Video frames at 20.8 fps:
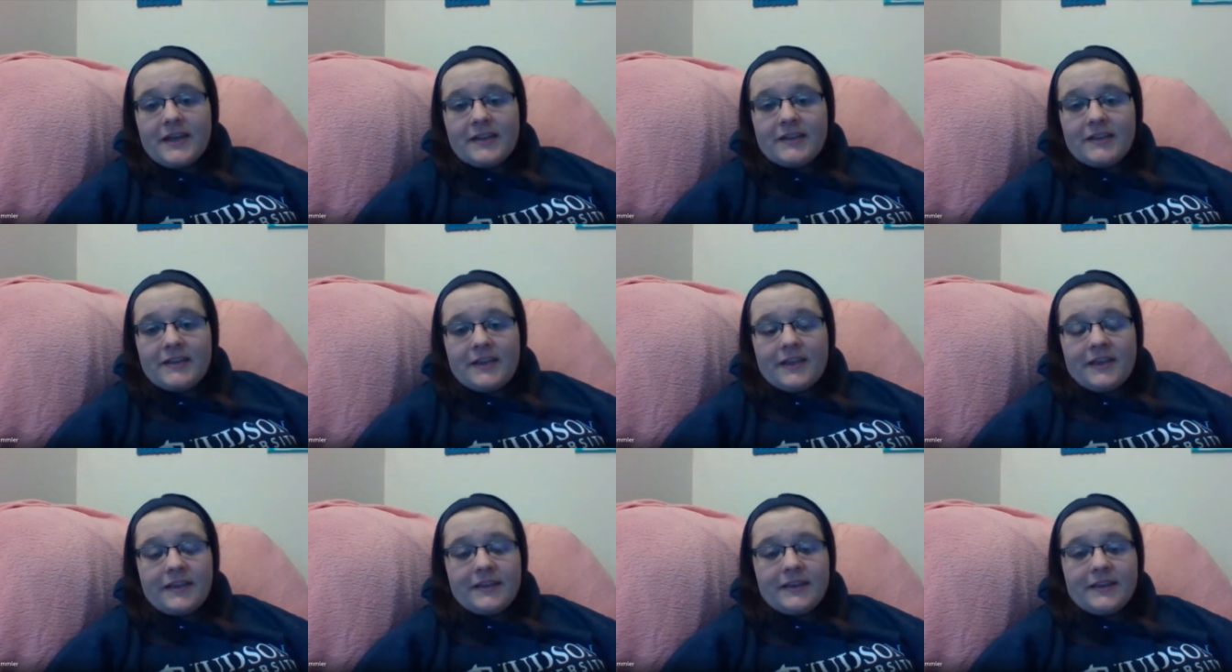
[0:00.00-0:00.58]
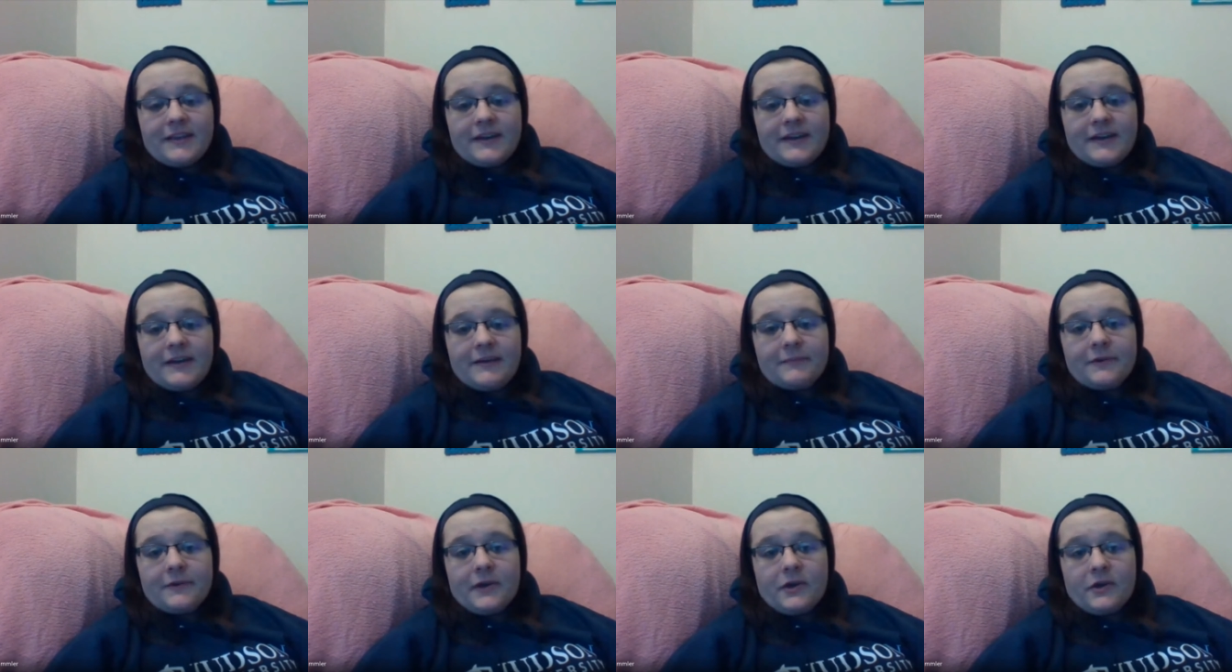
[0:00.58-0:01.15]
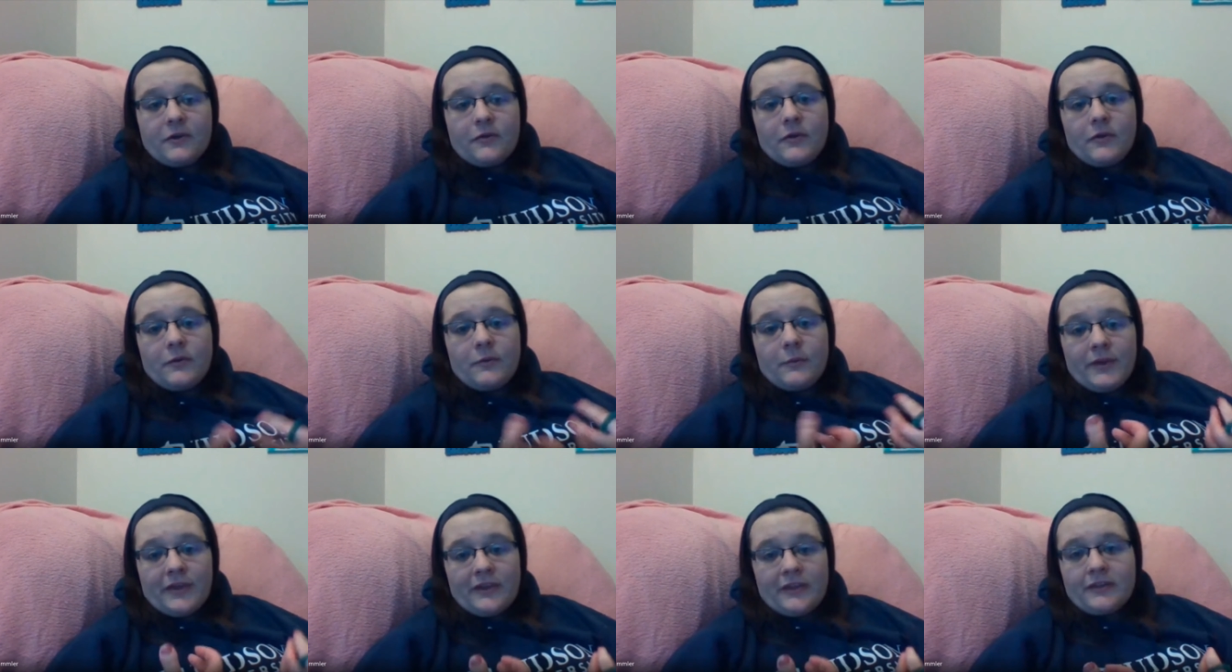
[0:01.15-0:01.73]
and then um,
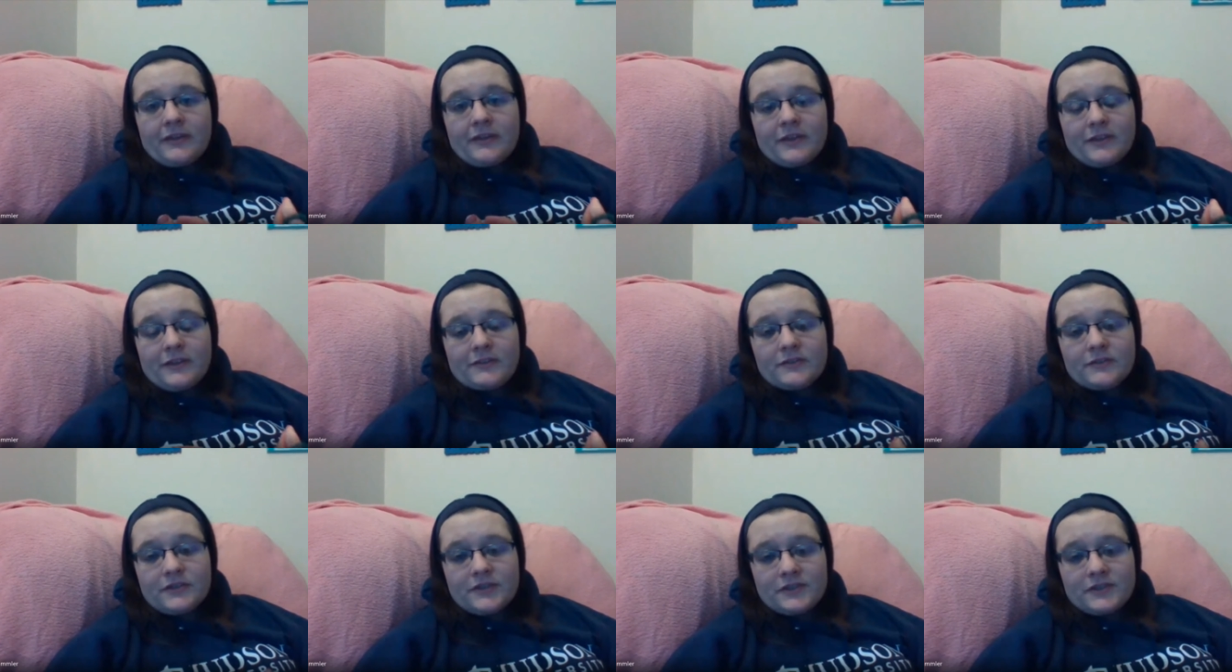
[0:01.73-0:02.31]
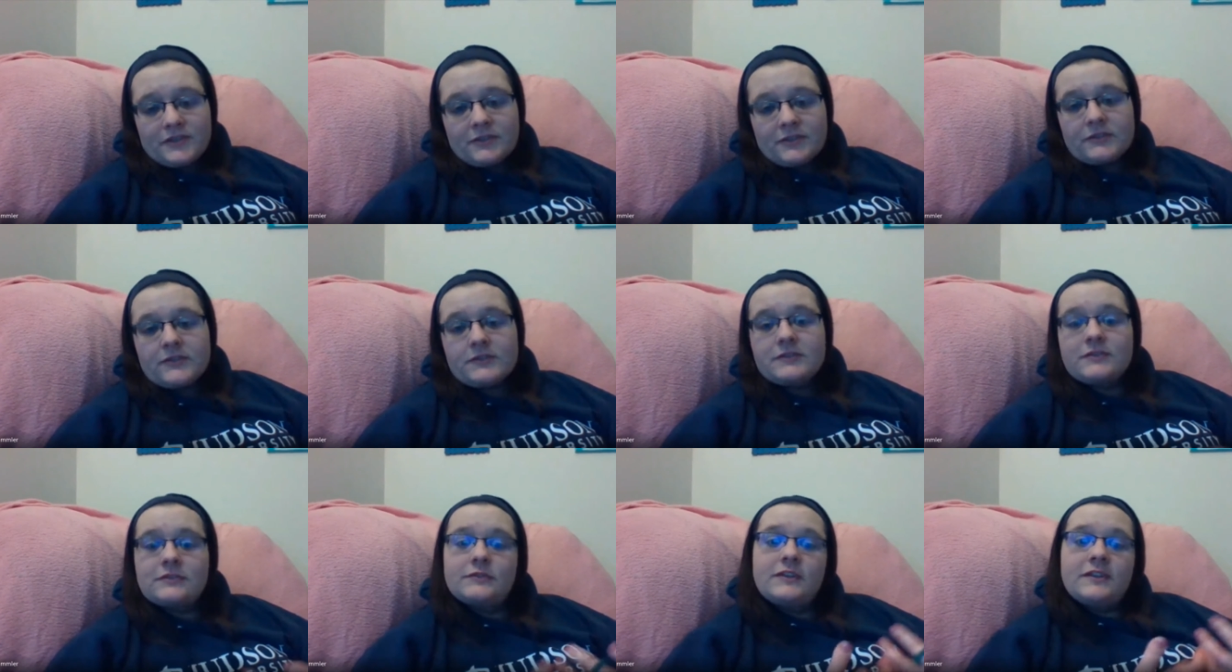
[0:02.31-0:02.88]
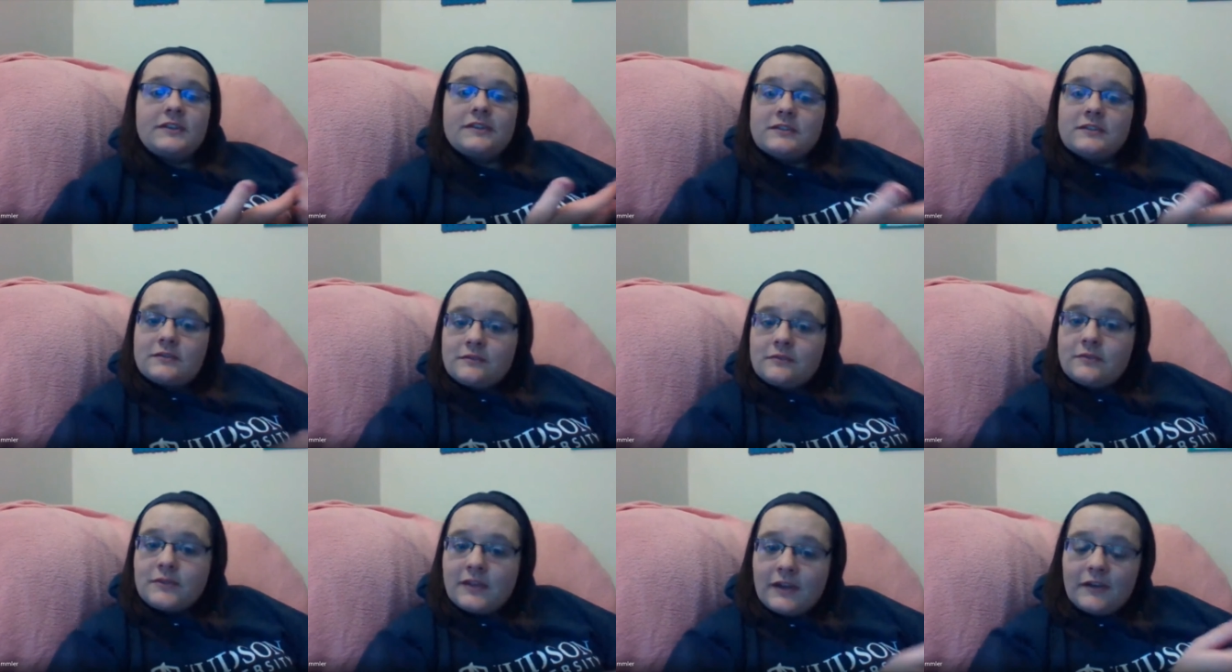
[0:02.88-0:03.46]
go with a traditional student
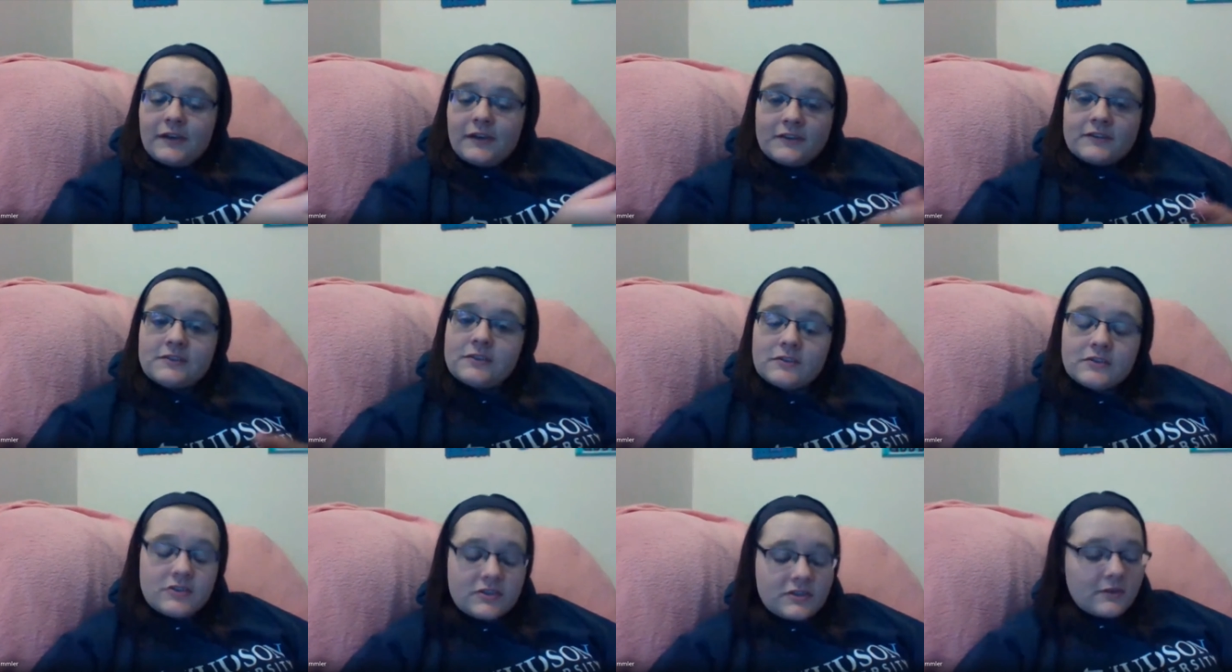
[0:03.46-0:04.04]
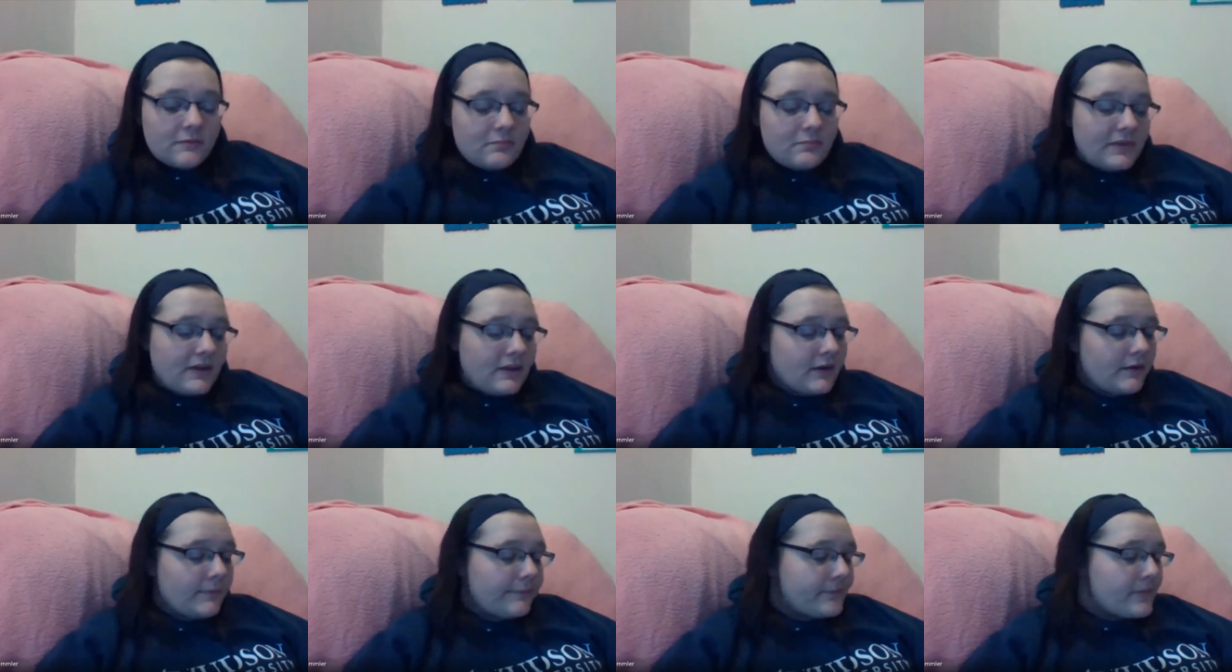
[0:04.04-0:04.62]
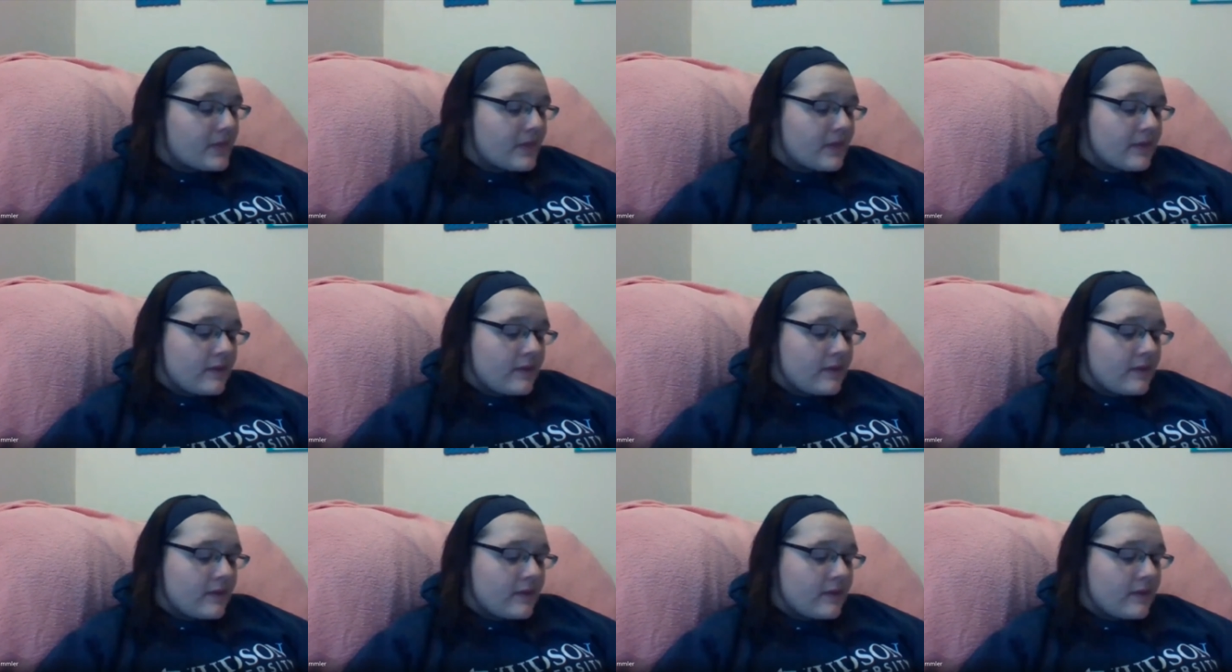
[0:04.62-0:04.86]
to their internship there.